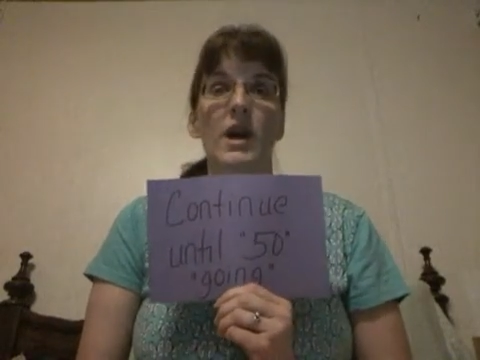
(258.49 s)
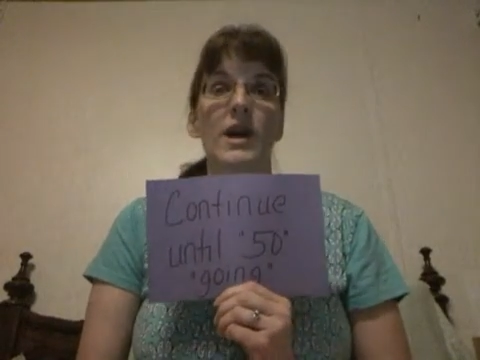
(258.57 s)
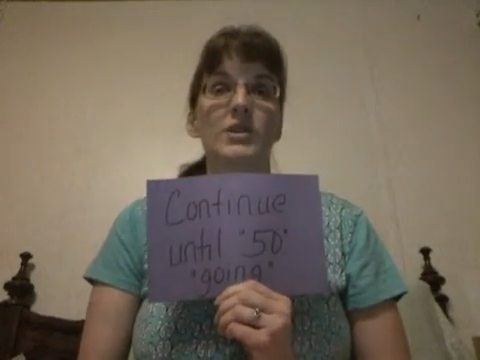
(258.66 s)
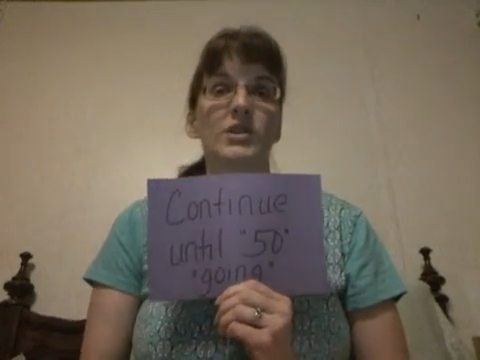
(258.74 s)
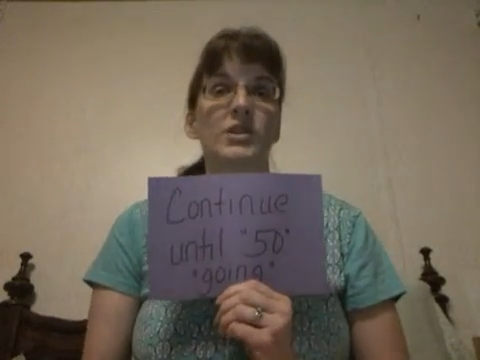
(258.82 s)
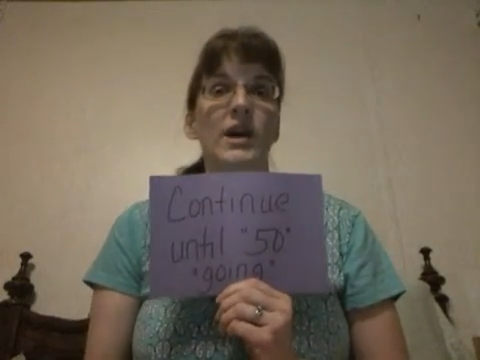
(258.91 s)

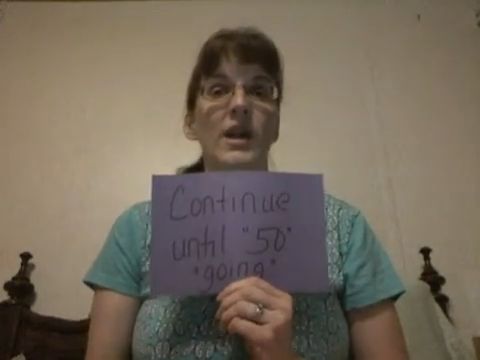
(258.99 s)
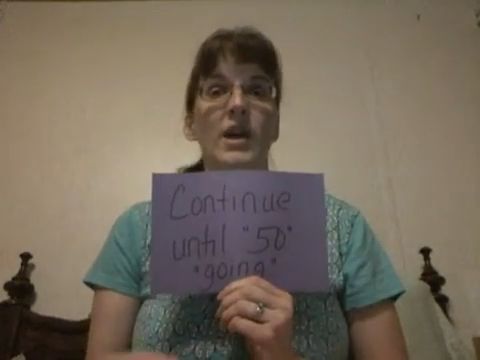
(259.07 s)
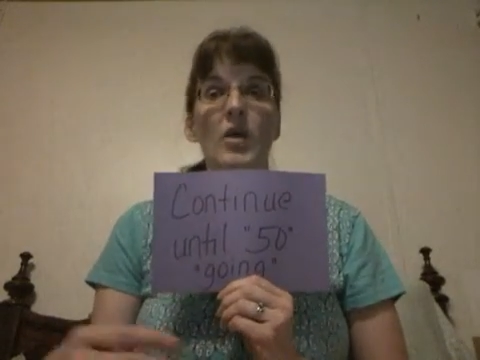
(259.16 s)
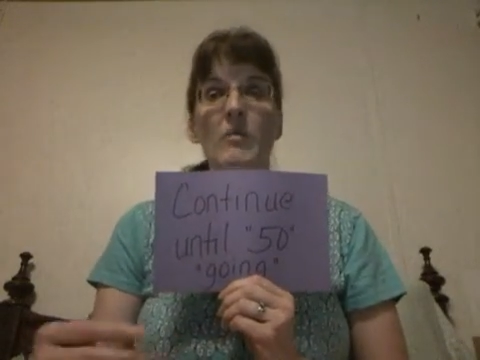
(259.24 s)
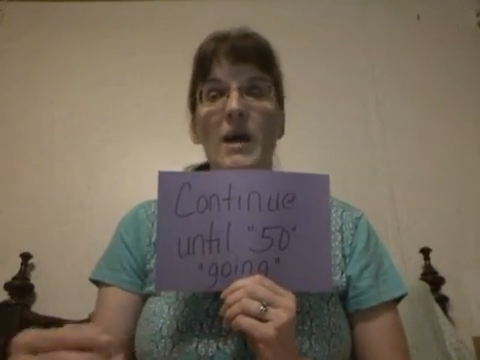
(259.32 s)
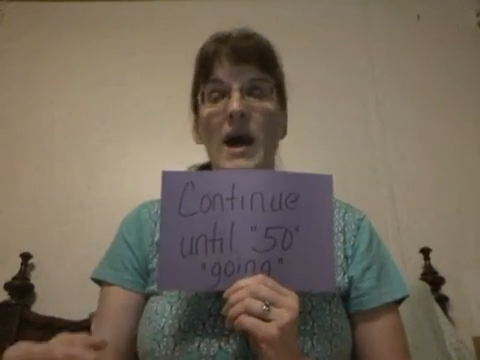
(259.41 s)
I just kind of
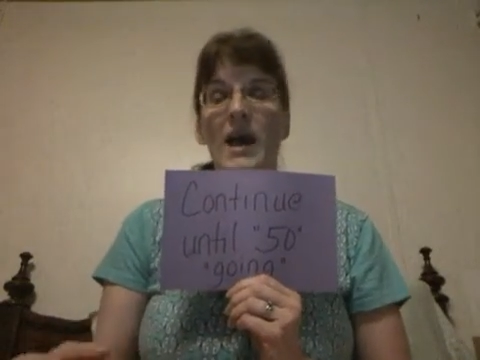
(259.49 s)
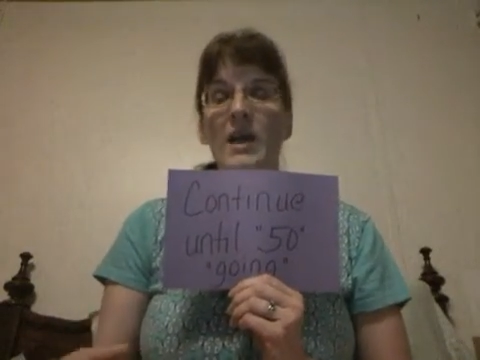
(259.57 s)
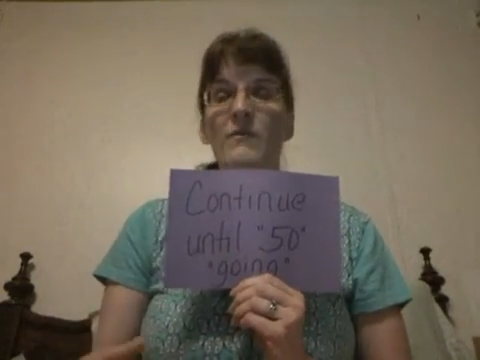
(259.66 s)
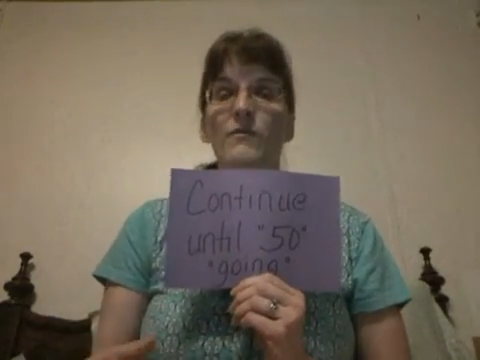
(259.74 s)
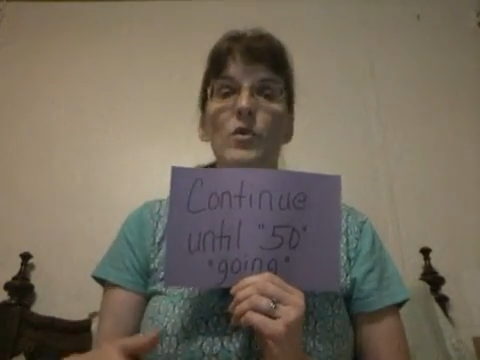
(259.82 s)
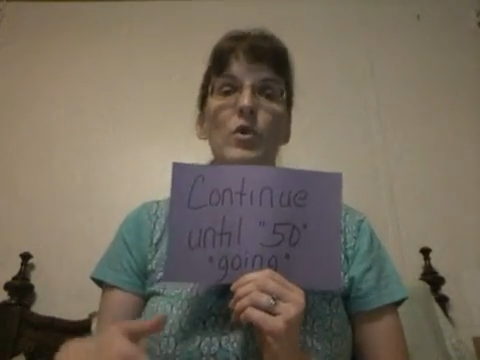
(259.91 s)
go back
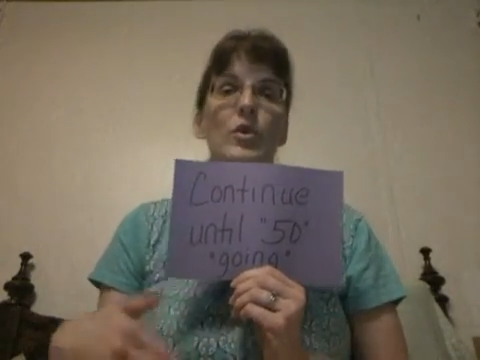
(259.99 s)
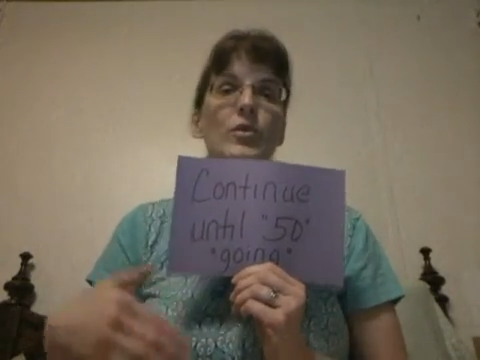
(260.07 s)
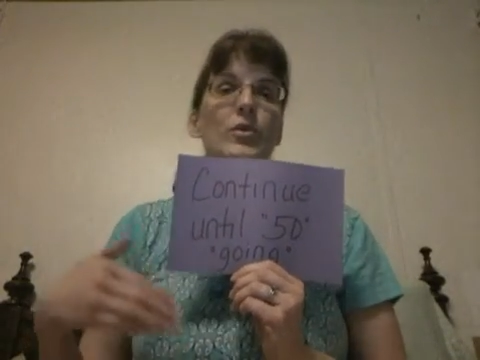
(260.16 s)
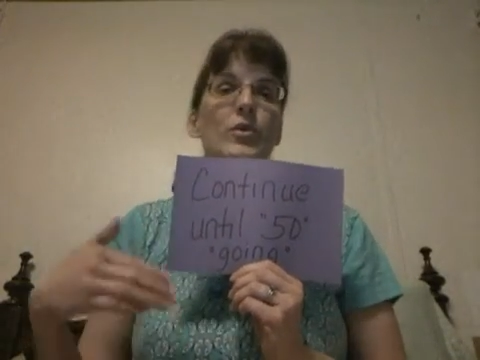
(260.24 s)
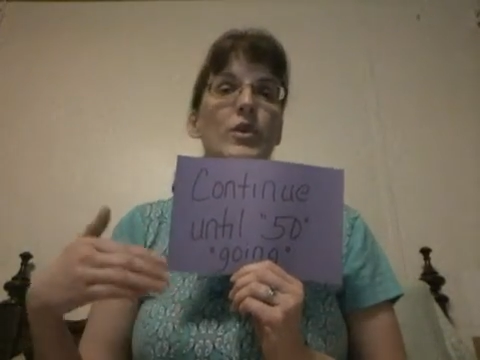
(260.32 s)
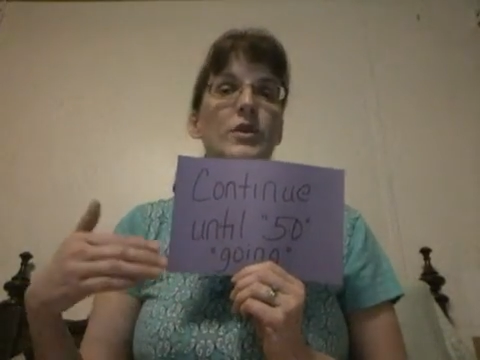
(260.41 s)
and forth
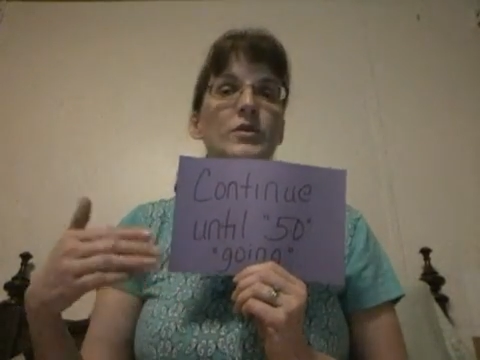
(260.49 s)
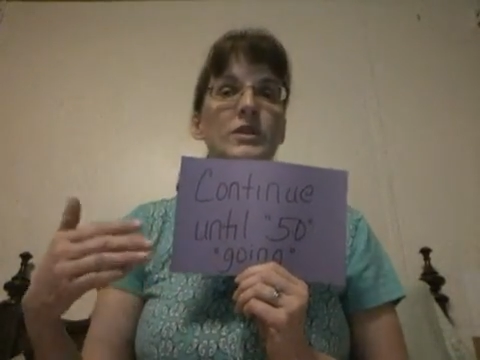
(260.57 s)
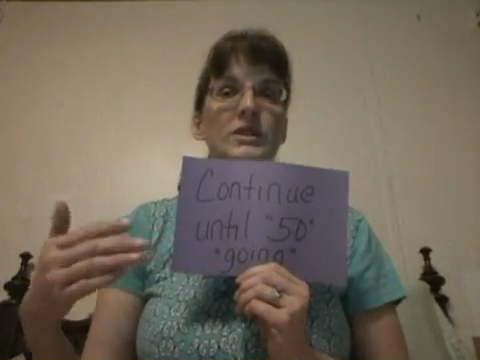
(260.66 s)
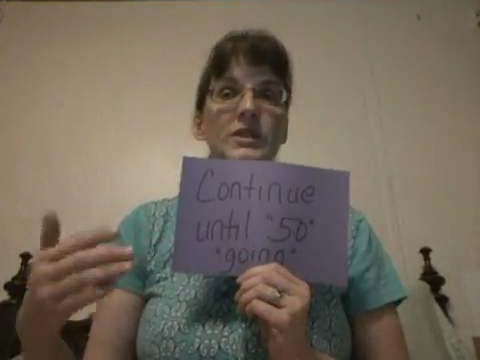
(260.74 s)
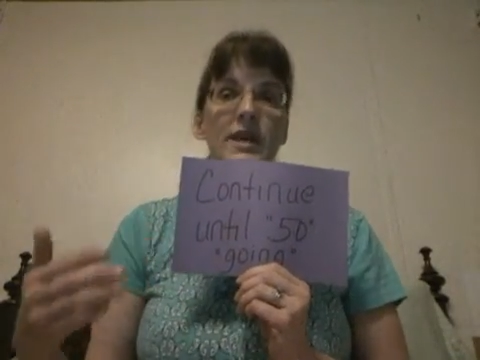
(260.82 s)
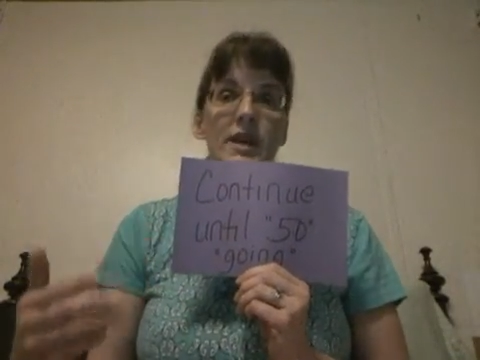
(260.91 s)
through those
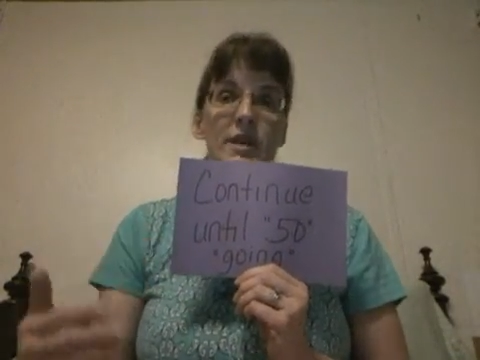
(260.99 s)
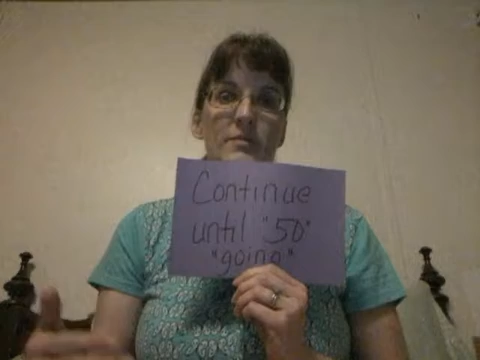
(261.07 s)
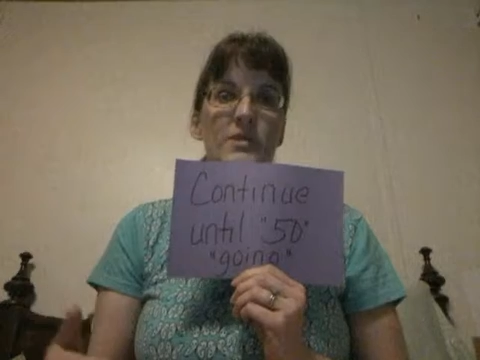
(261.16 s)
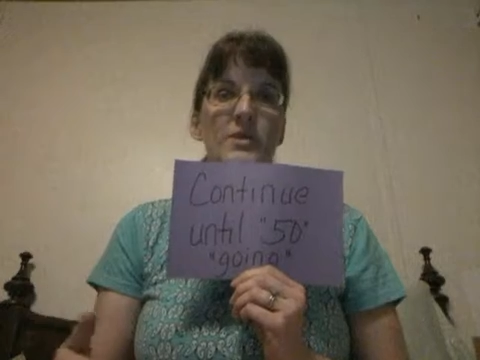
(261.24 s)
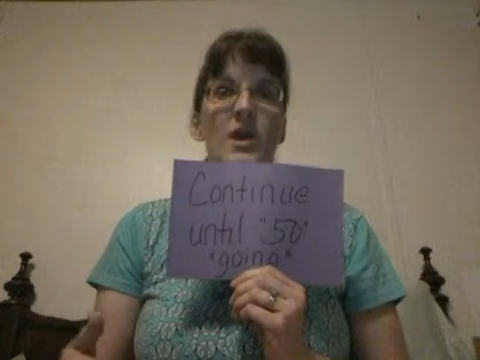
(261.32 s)
steps